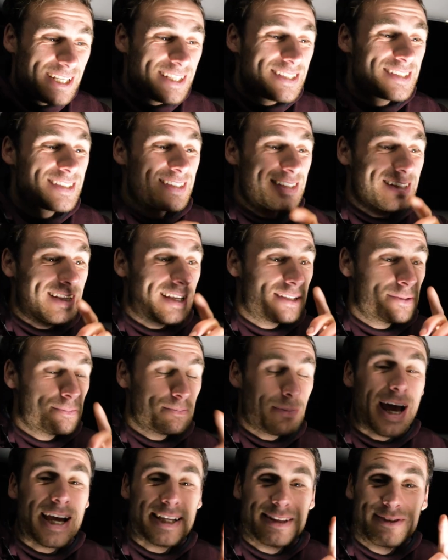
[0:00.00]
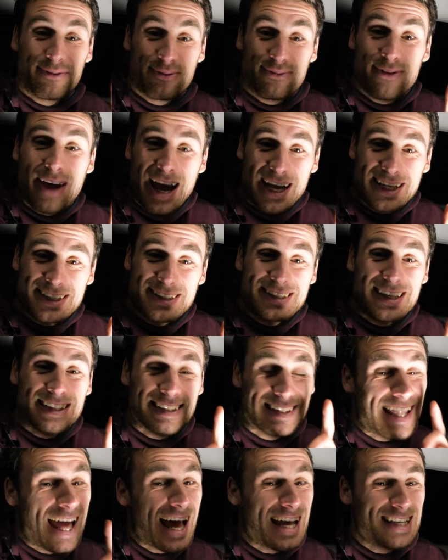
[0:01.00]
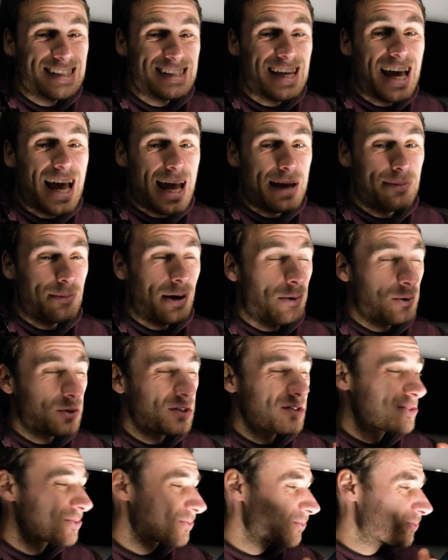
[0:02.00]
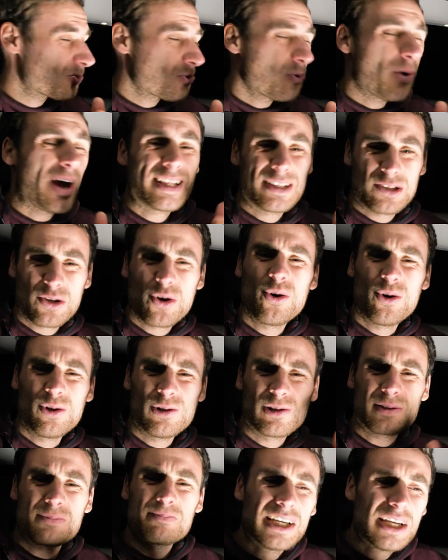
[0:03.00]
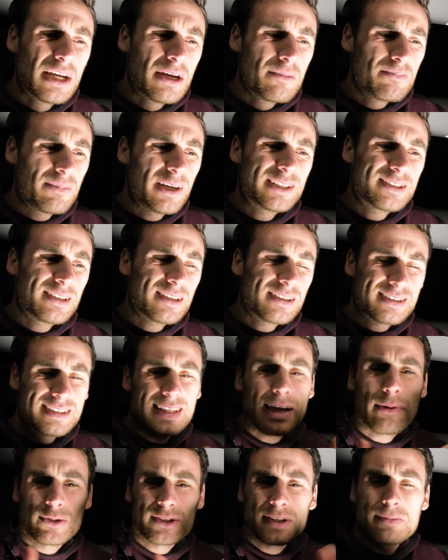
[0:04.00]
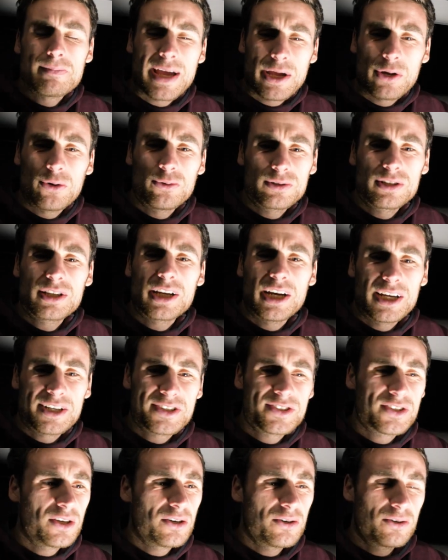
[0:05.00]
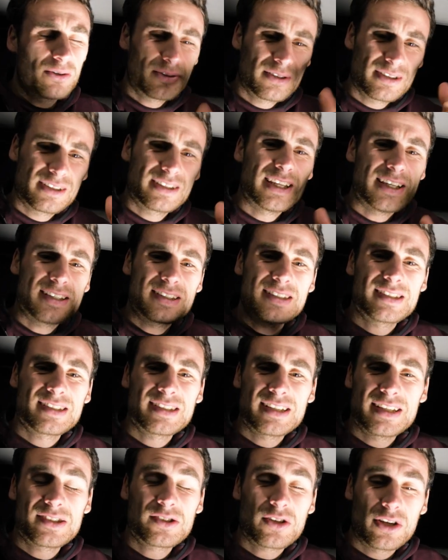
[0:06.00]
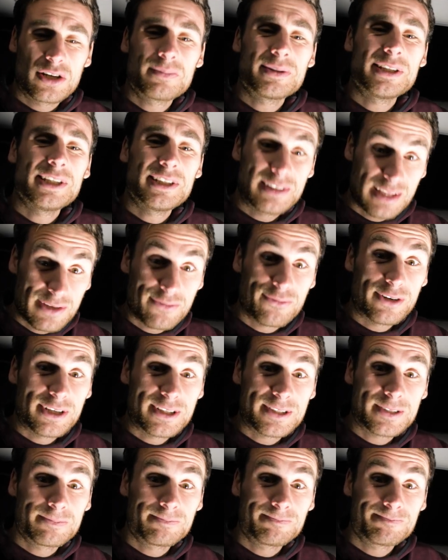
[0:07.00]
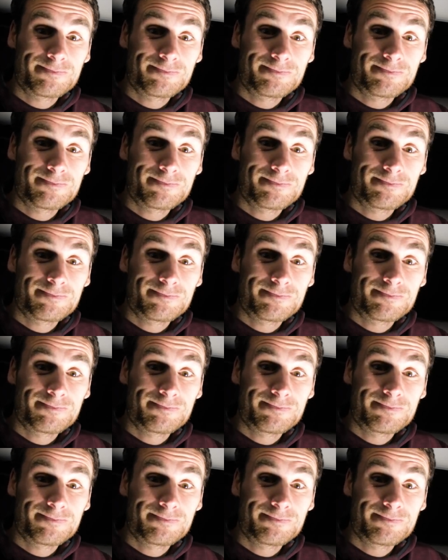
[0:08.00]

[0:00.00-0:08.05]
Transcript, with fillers: this, despite the fact that last time I was quite cold, but that was in my own car, so this is gonna be different